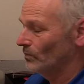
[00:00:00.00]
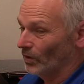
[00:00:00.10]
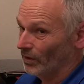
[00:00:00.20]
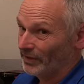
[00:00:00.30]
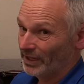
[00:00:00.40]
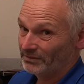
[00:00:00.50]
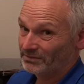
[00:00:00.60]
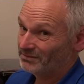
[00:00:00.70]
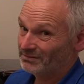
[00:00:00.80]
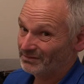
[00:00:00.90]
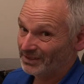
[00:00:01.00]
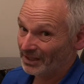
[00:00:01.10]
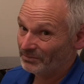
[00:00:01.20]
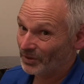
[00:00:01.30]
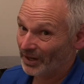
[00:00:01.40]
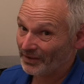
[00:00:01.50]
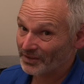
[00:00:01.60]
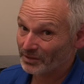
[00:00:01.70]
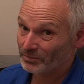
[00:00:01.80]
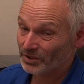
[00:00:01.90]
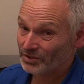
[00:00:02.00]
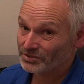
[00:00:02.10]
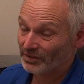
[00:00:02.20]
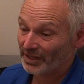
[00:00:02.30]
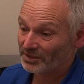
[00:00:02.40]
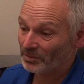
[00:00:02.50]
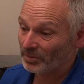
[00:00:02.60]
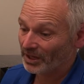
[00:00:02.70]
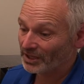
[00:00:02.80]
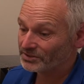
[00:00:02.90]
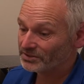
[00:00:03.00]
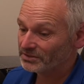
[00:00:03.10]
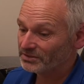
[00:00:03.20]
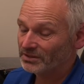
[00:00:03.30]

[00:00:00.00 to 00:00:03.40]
I've had, you know, my other computers I've had in the past,